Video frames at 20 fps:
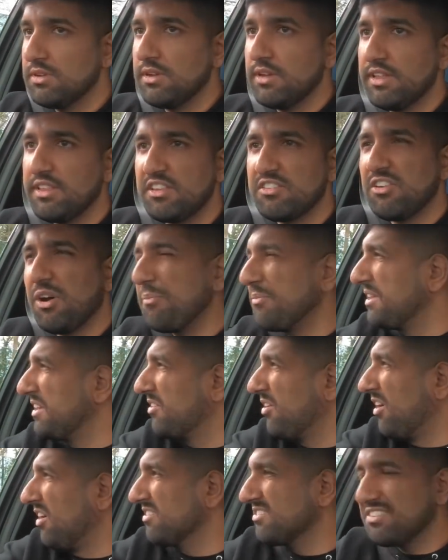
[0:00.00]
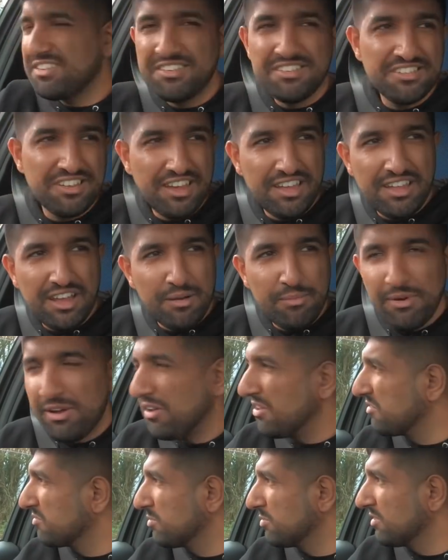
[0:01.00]
There's not many cars I can say that
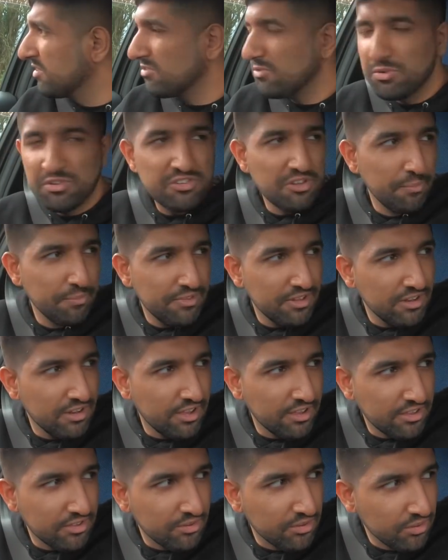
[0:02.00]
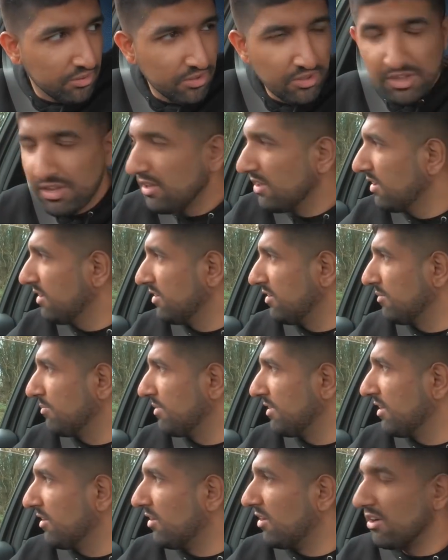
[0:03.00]
about as well. There's always something like, you know, you'd
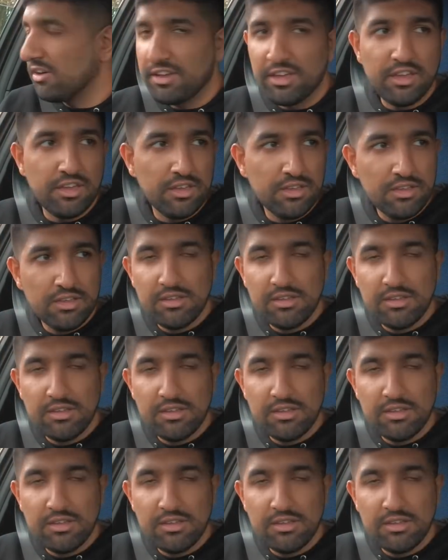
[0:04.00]
be like, oh, okay,